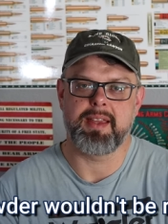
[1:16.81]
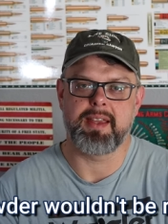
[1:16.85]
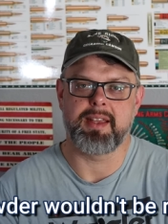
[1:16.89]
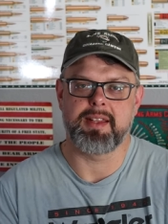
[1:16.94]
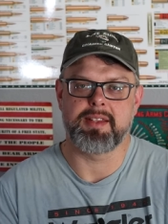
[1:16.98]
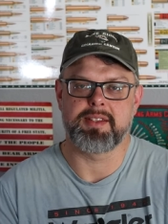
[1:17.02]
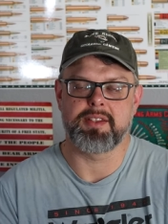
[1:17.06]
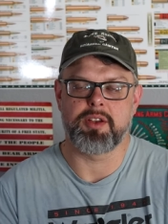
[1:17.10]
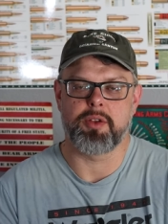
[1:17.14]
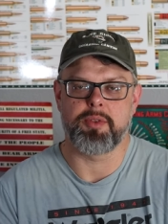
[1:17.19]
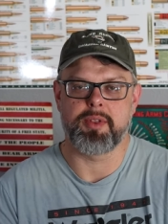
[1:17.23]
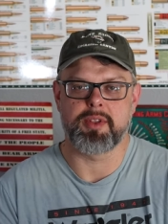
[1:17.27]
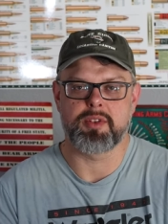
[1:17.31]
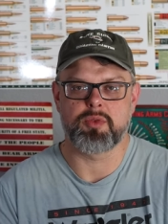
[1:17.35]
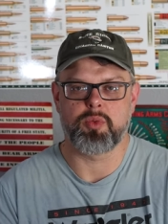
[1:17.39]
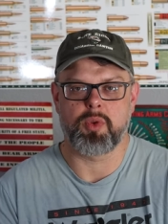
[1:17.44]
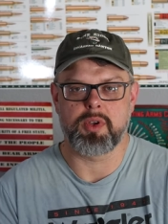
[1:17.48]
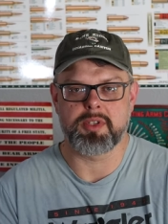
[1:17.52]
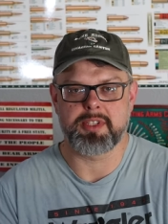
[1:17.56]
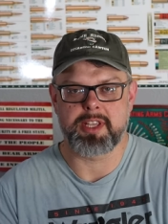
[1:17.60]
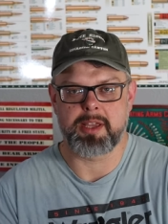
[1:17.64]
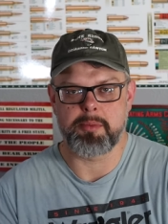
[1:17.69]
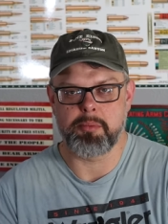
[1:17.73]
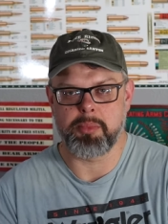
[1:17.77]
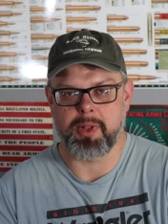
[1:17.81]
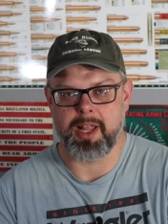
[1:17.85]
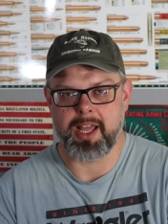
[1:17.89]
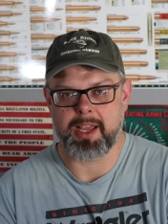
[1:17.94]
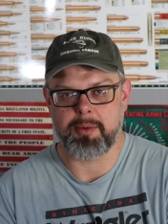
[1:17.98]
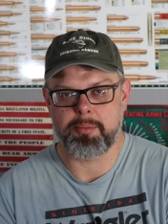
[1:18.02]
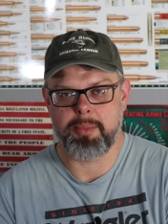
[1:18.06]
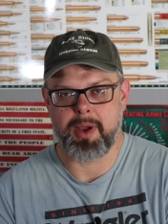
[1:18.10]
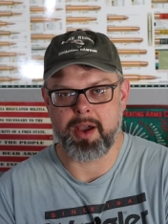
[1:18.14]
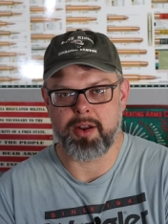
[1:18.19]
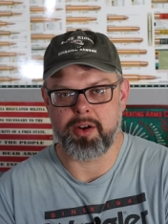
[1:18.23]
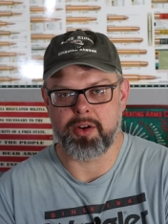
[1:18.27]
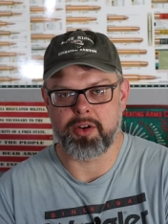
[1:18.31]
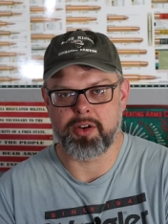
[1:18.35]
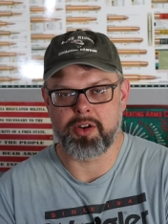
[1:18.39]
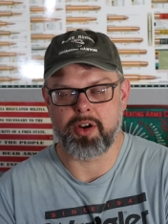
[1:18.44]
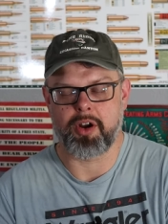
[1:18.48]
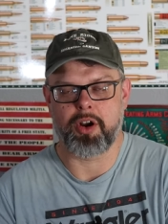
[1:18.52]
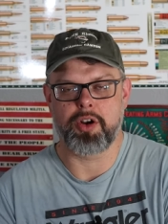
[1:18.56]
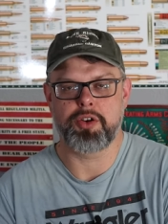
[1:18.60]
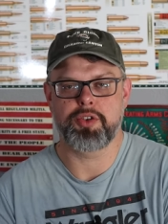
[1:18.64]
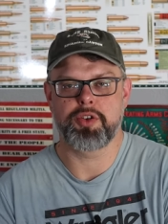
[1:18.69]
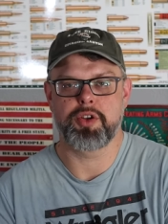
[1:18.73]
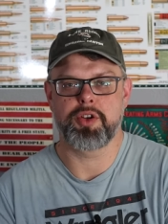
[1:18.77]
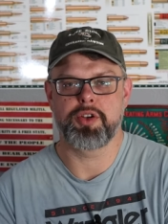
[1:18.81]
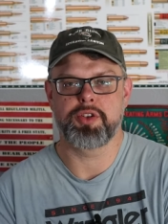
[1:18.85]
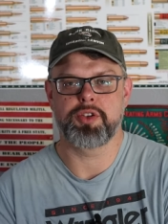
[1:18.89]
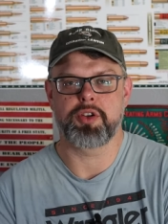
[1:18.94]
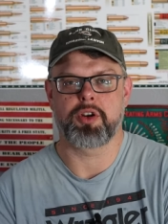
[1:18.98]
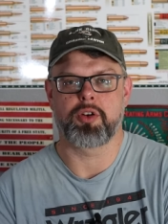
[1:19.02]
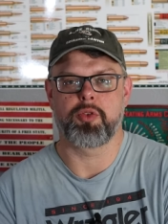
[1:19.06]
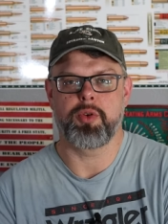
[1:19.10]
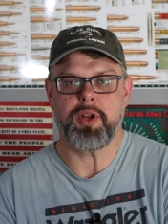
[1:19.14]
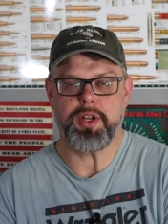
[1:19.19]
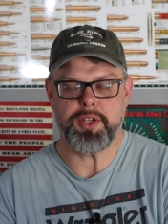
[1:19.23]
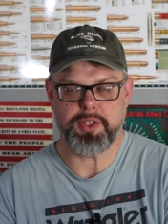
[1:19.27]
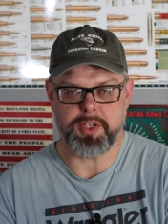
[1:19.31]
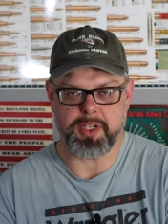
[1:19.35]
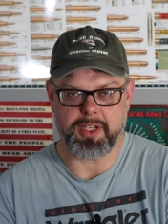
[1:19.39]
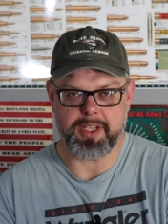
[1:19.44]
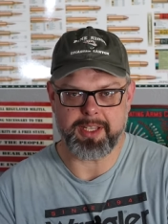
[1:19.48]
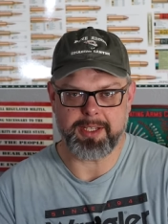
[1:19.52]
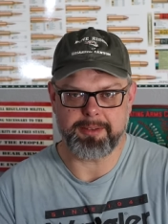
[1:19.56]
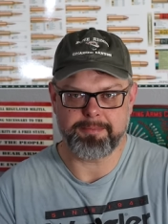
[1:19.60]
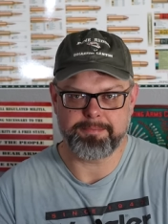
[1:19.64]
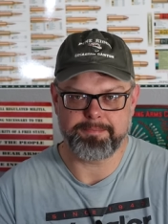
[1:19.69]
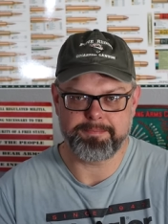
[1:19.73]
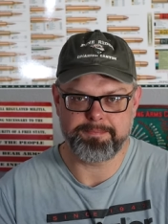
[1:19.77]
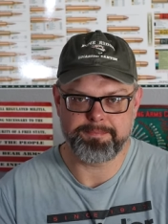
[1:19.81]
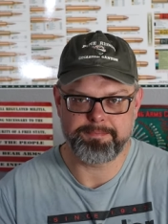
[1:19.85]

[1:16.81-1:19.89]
and so this was a black powder cartridge originally.